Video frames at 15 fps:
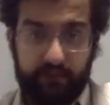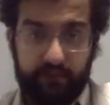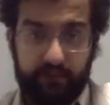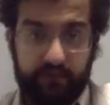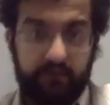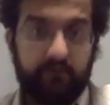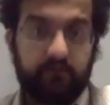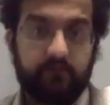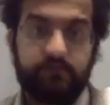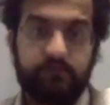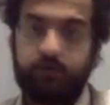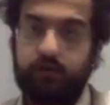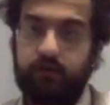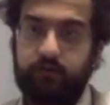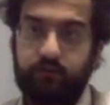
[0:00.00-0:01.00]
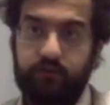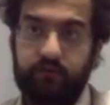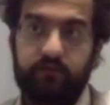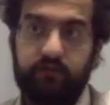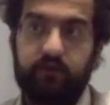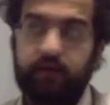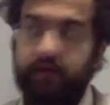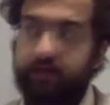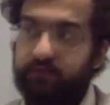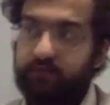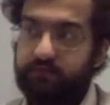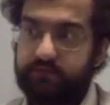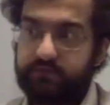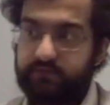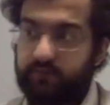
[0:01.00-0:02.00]
So we thought that it
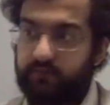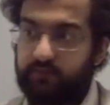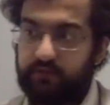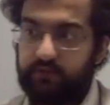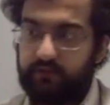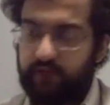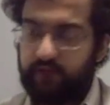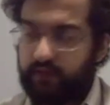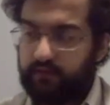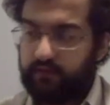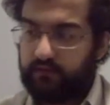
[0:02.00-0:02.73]
was only like